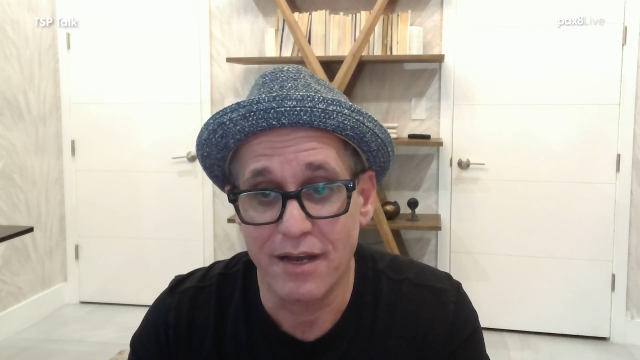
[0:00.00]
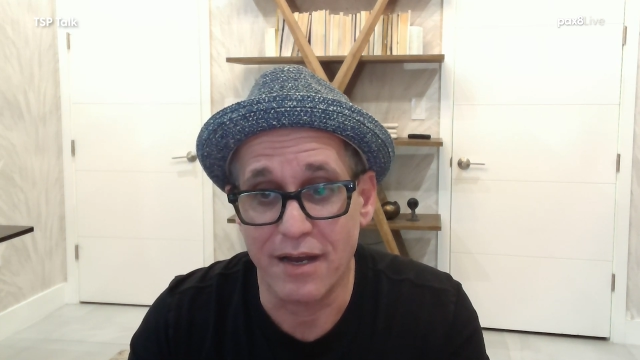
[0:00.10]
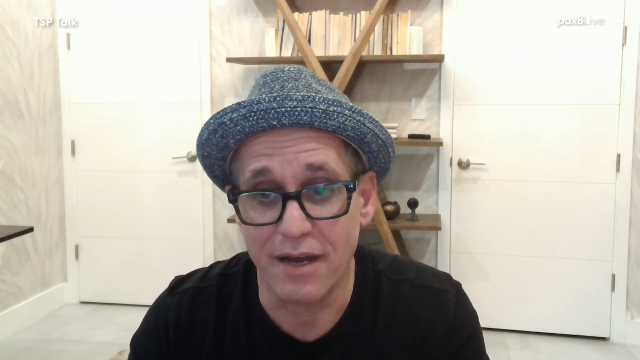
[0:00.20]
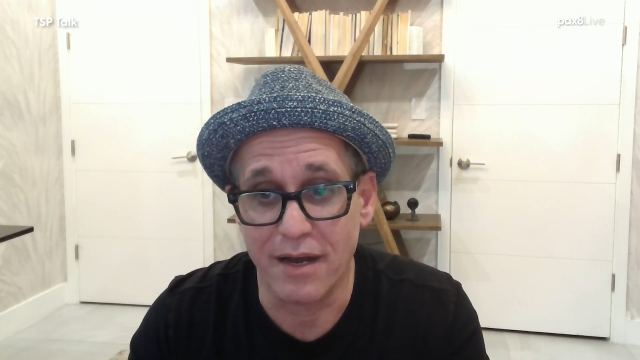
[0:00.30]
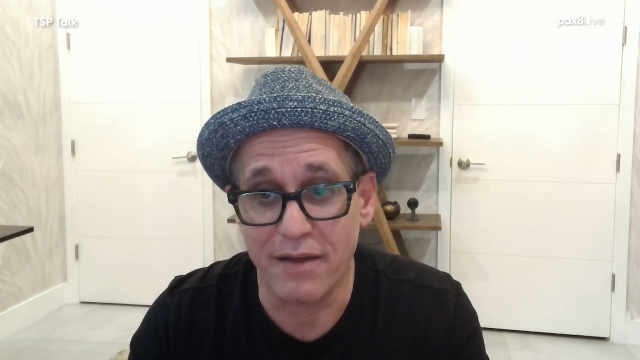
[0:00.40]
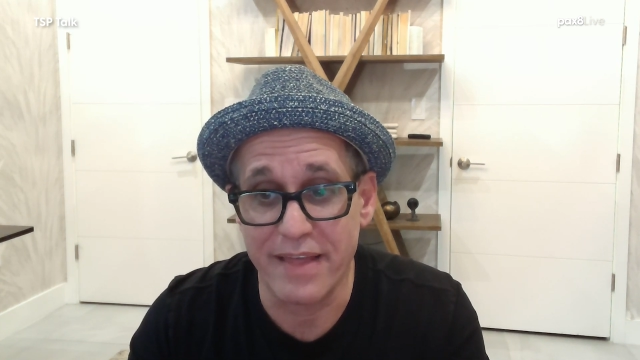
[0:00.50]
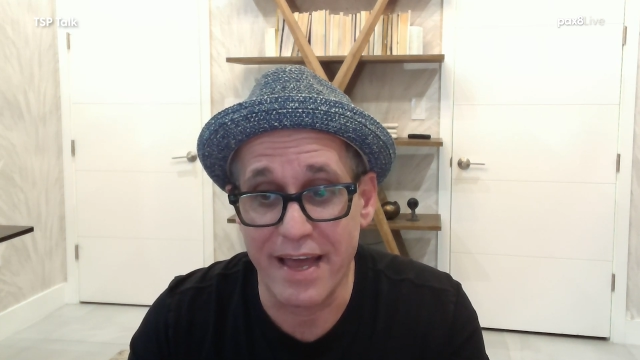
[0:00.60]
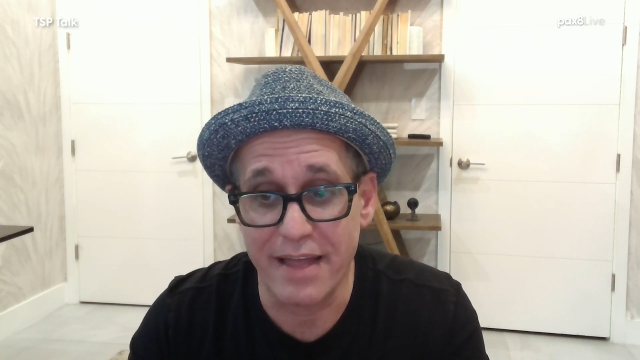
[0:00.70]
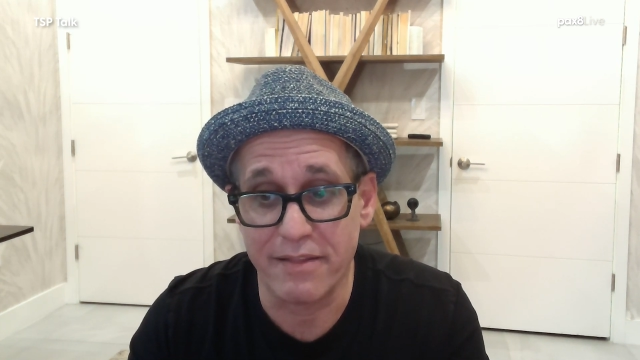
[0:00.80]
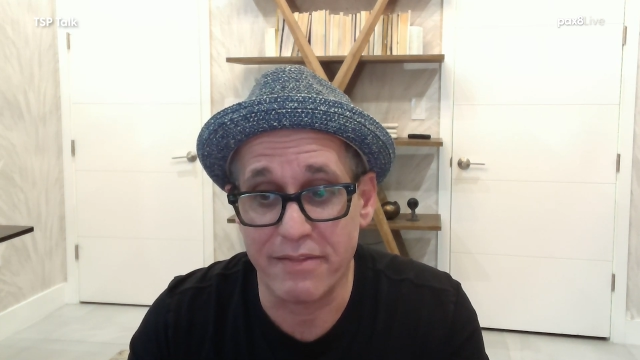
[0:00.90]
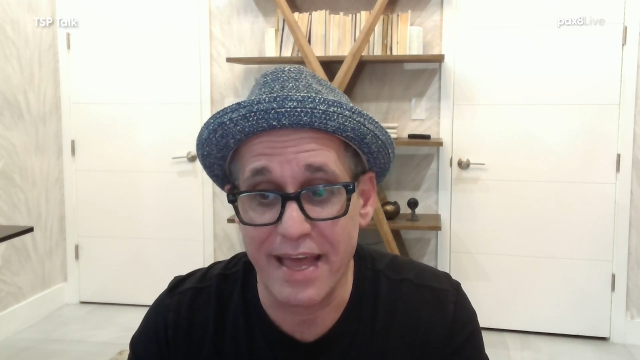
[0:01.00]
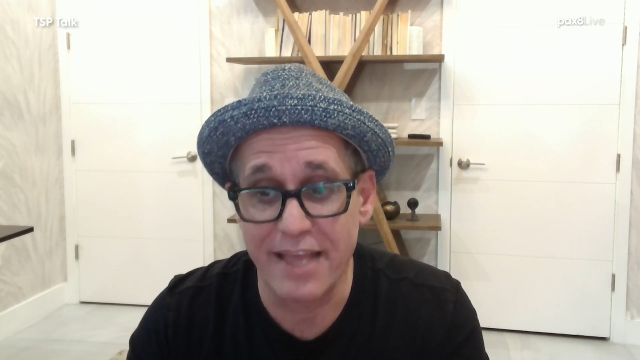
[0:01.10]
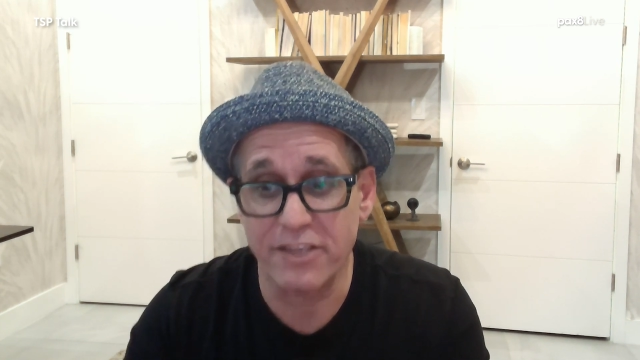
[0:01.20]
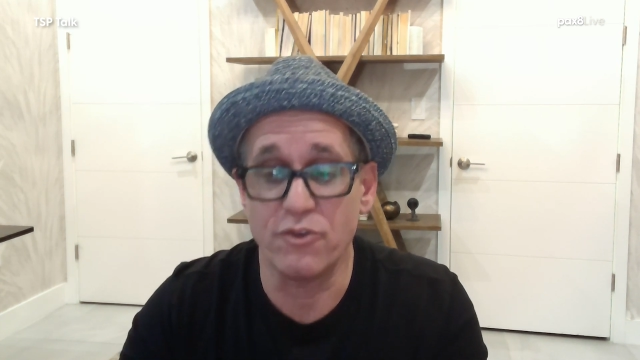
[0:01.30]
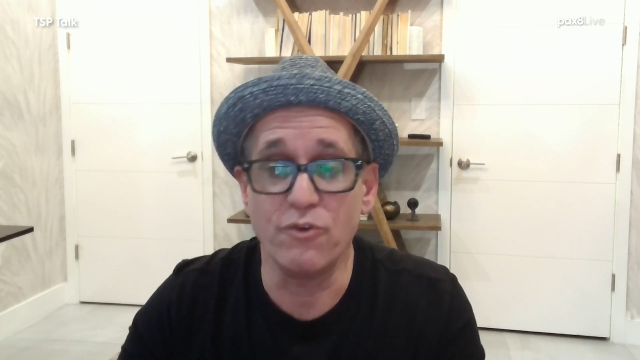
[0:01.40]

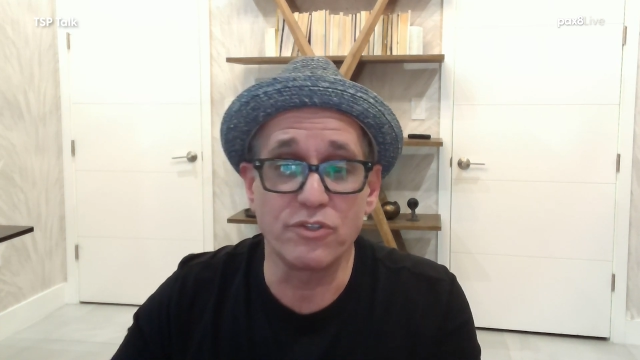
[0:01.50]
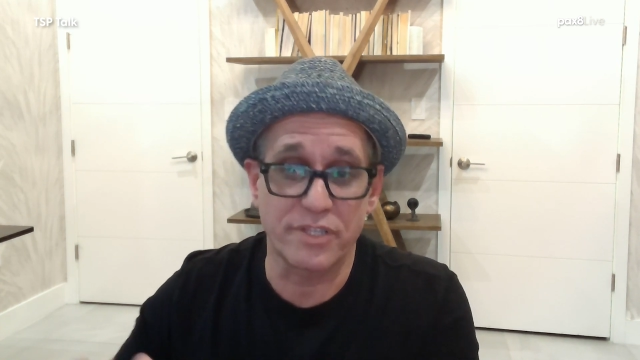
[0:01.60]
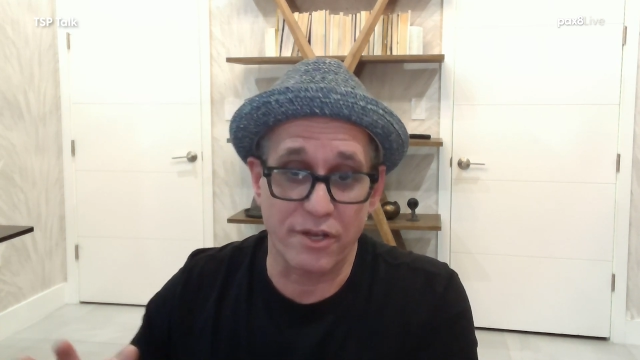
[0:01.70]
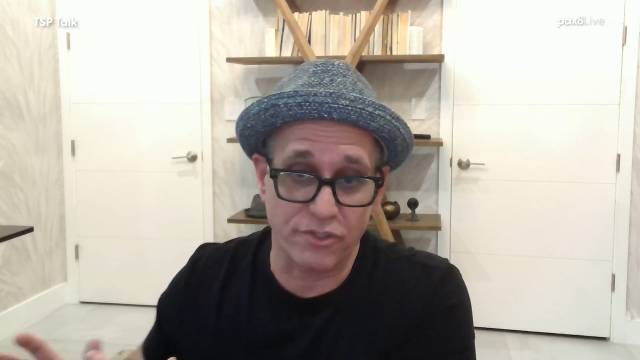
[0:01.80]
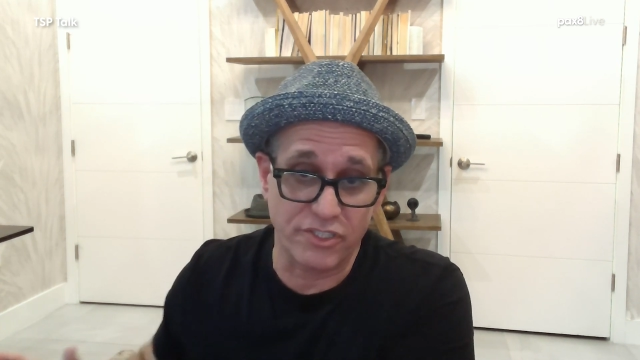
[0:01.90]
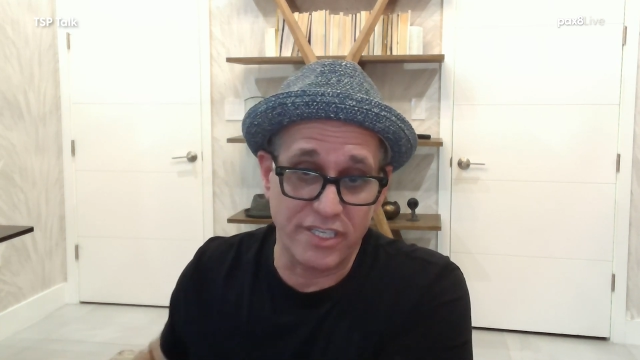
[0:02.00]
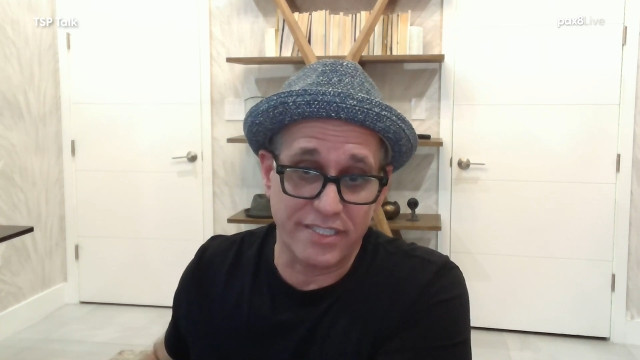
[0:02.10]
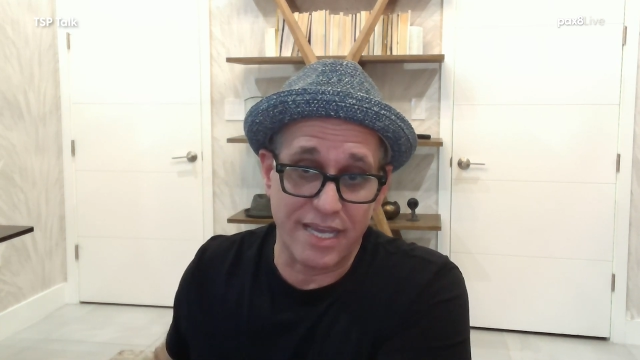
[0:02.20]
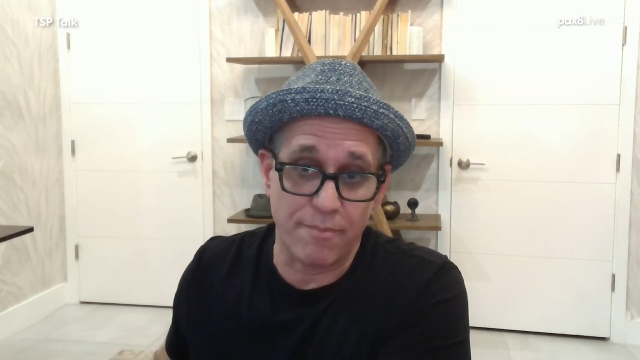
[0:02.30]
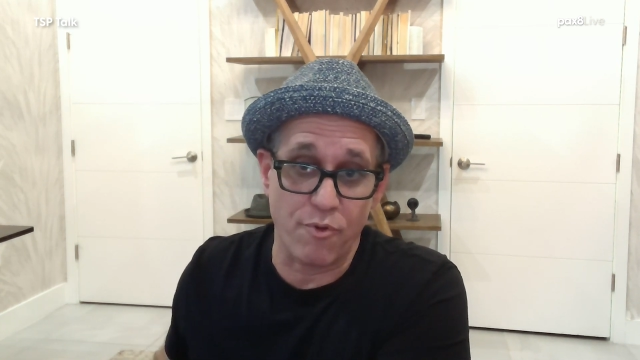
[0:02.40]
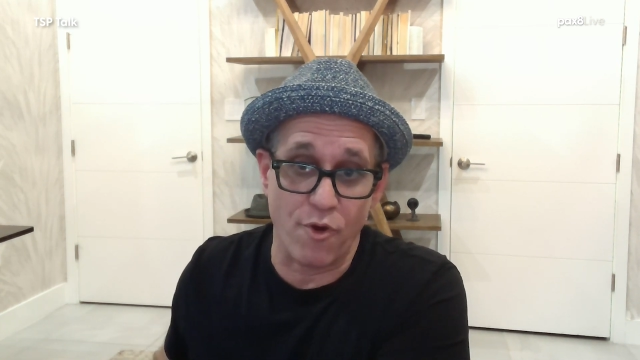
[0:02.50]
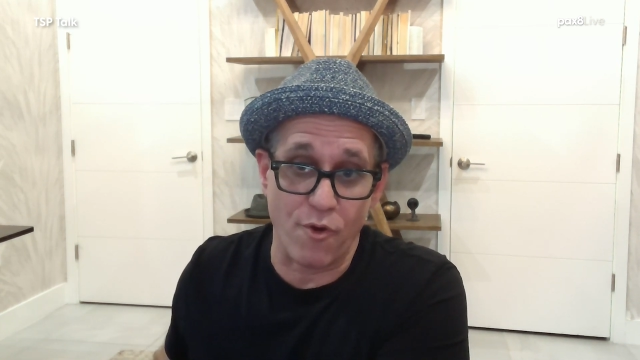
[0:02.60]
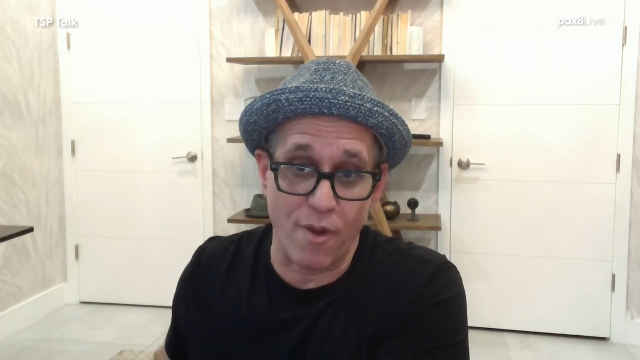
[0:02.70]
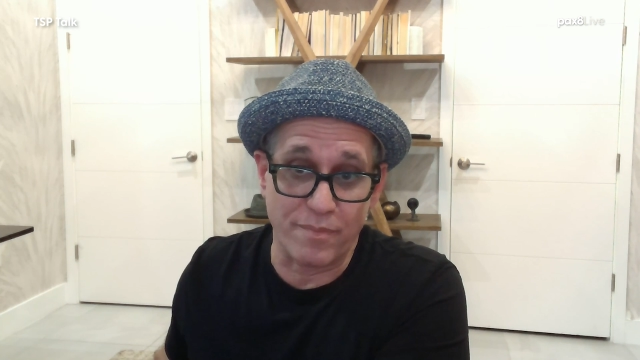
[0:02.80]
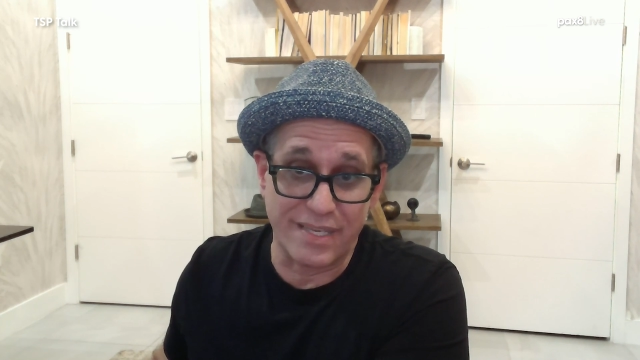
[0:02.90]
that use their CSAT
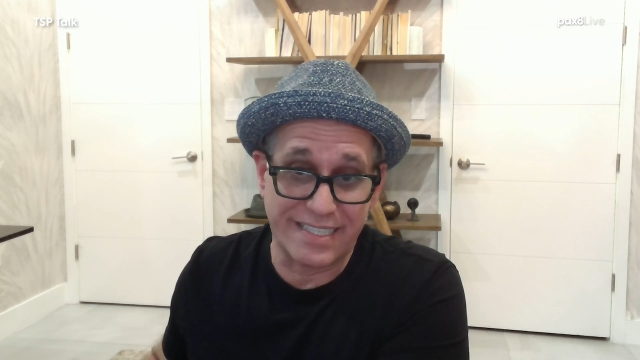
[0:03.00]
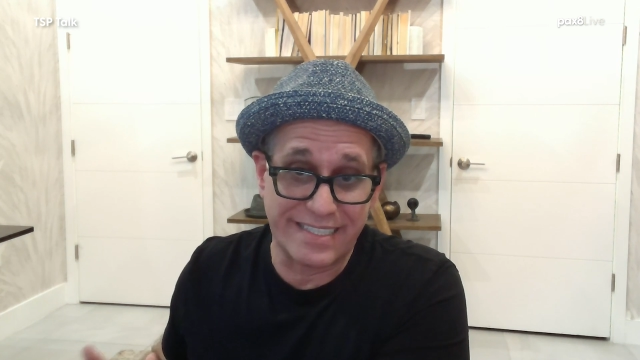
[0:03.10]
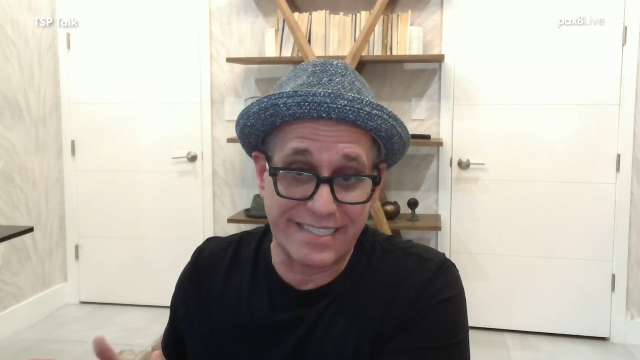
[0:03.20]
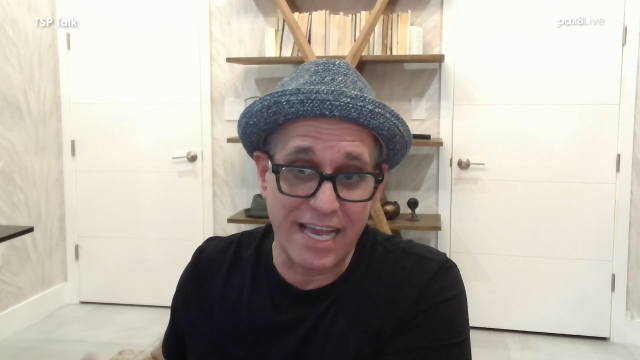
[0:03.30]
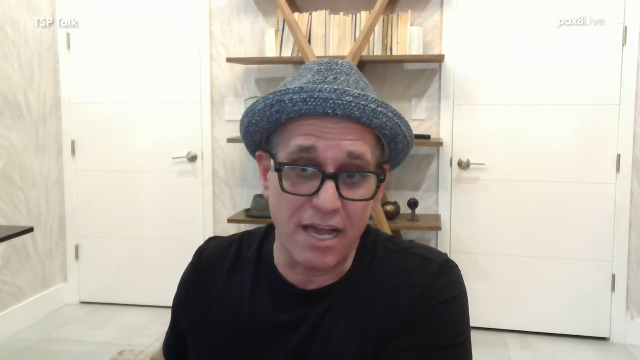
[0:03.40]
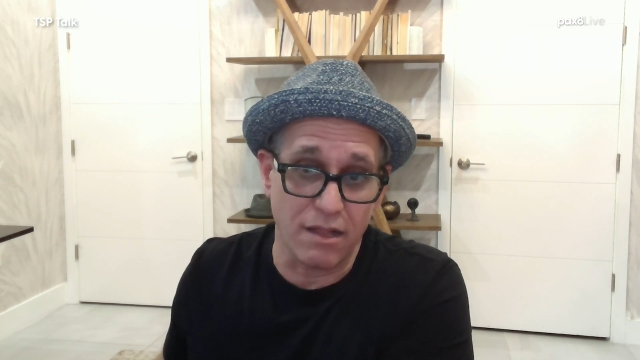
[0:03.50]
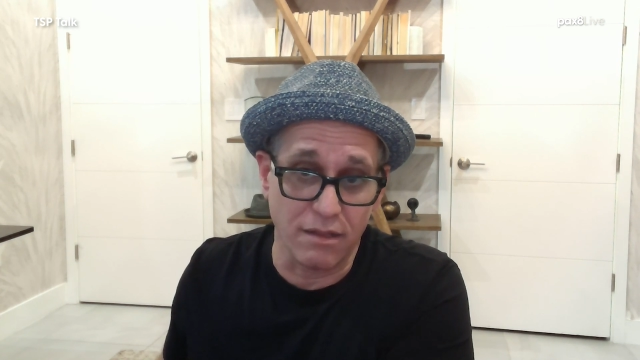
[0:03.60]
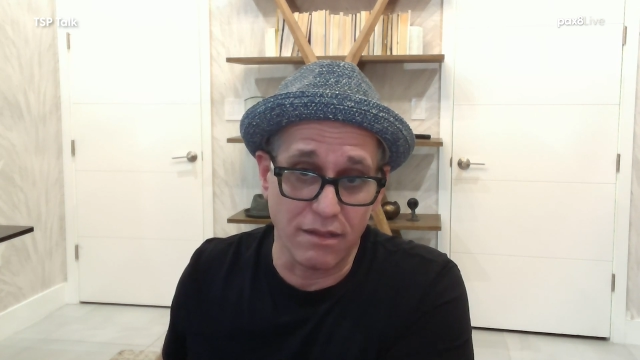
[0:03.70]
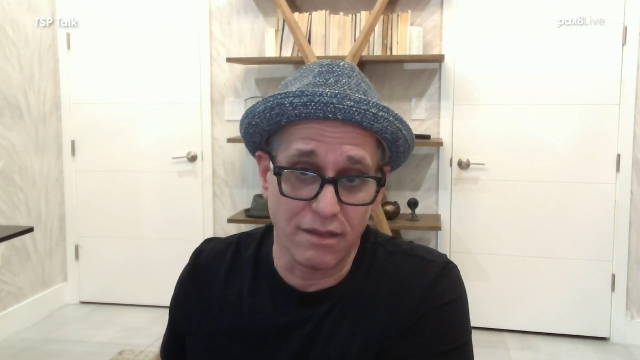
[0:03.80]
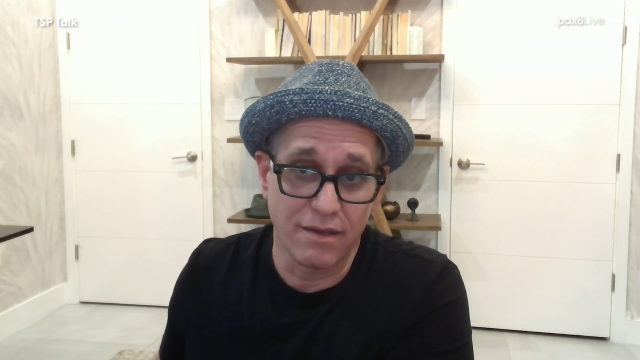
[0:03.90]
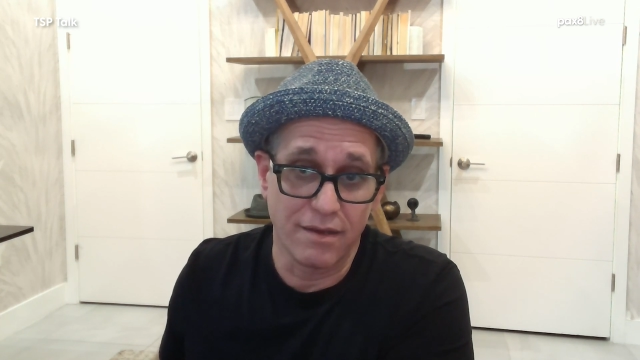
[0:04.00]
program to sell